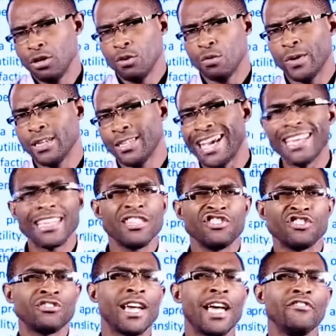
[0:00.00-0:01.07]
When daddy
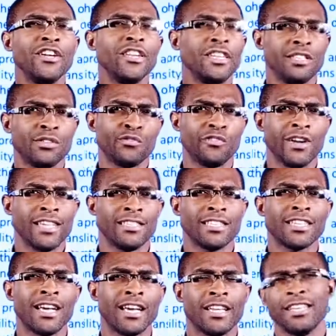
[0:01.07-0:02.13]
is driving his friend's
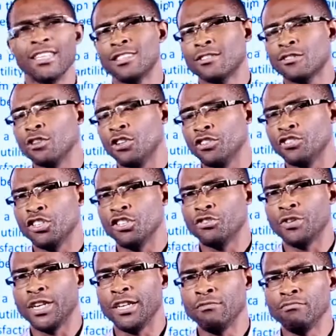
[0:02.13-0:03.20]
car, he's
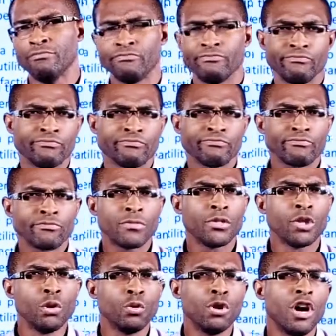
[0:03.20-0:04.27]
considering
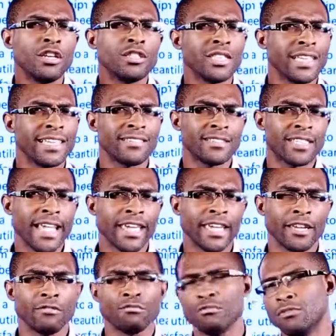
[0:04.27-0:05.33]
the roads he's
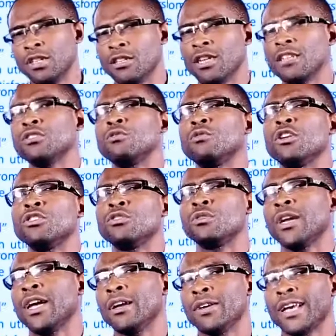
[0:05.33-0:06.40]
taking. He doesn't want
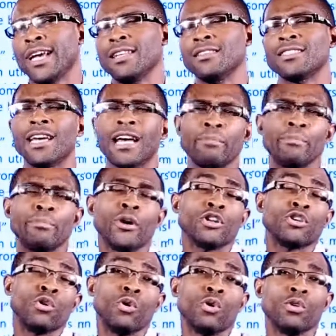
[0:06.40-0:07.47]
to enter
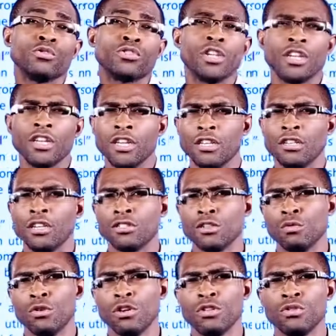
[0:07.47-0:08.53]
potholes. He
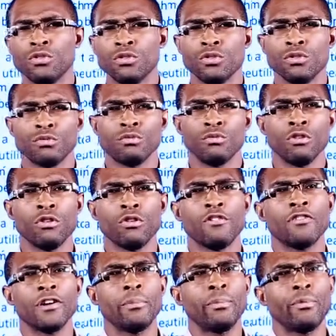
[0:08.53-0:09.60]
doesn't want to
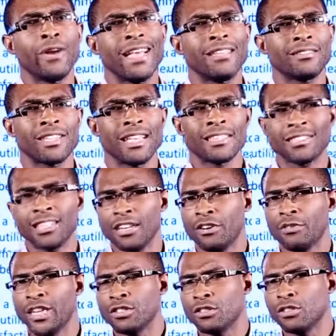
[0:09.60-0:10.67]
overpress the
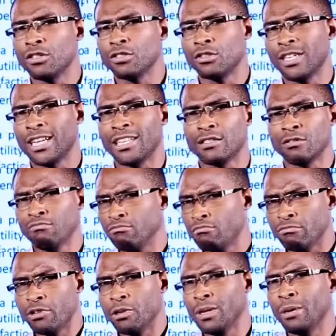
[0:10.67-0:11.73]
accelerator so that
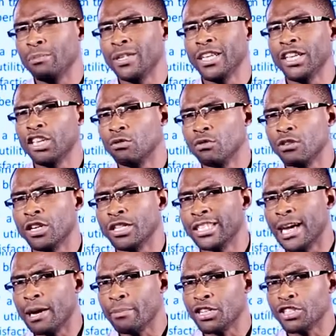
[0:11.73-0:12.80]
probably he will not
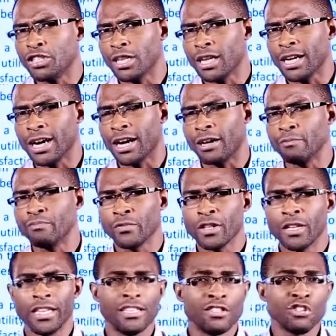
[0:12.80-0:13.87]
damage the car.
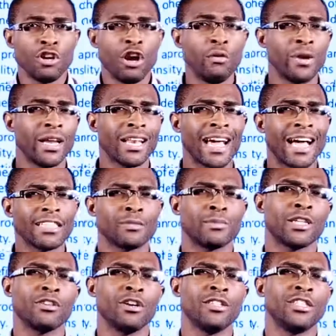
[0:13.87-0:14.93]
He's not relaxed
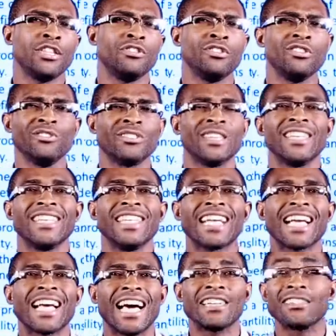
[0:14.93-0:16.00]
because he knows the
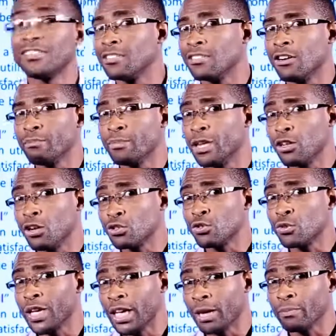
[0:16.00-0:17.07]
car does not belong
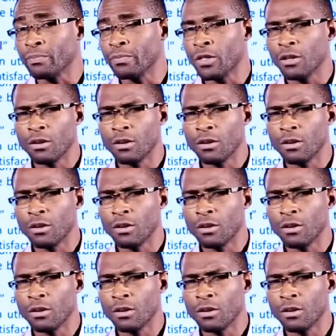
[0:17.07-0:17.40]
to him.